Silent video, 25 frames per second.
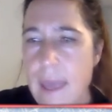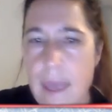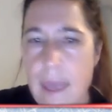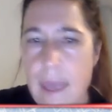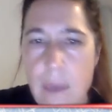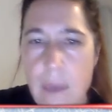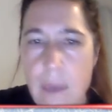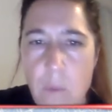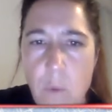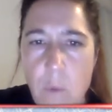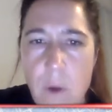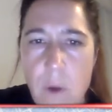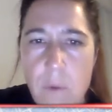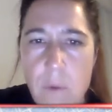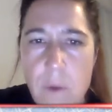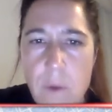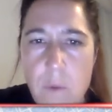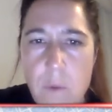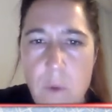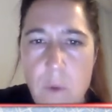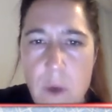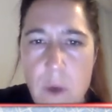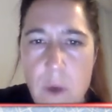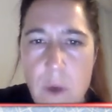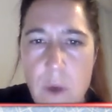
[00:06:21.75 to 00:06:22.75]
And what we
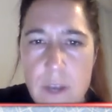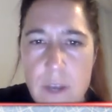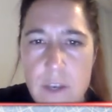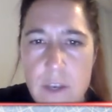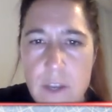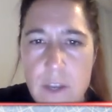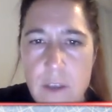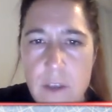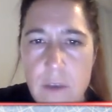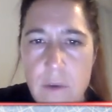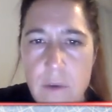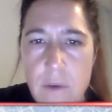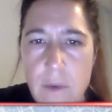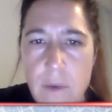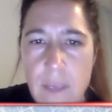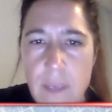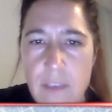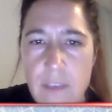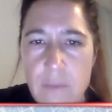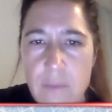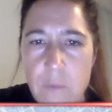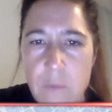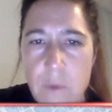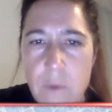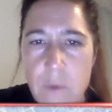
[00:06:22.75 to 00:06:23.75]
want to do
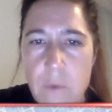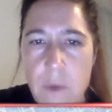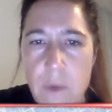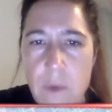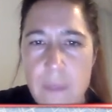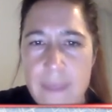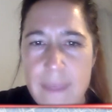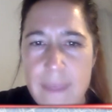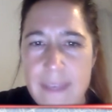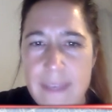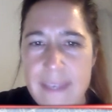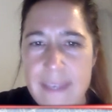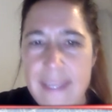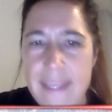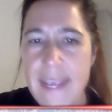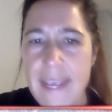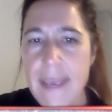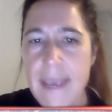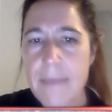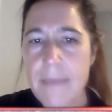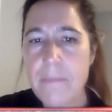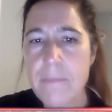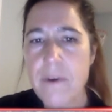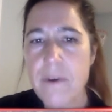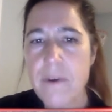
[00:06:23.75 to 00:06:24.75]
is we want the
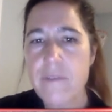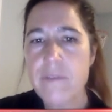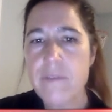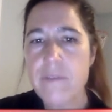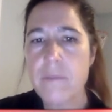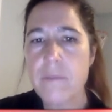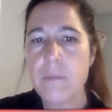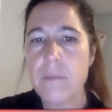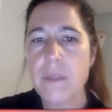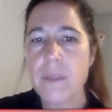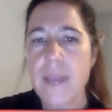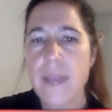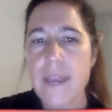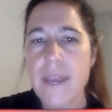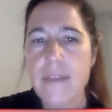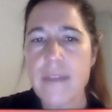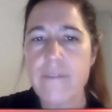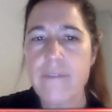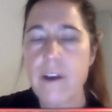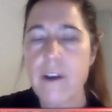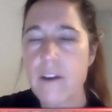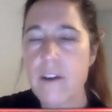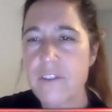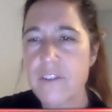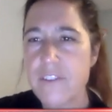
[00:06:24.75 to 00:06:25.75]
tip of the blade of
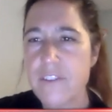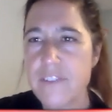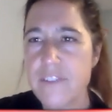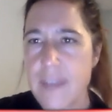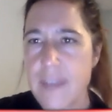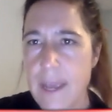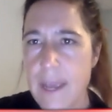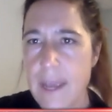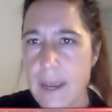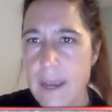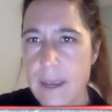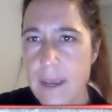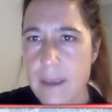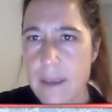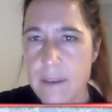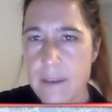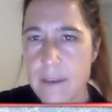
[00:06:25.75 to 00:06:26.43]
our stick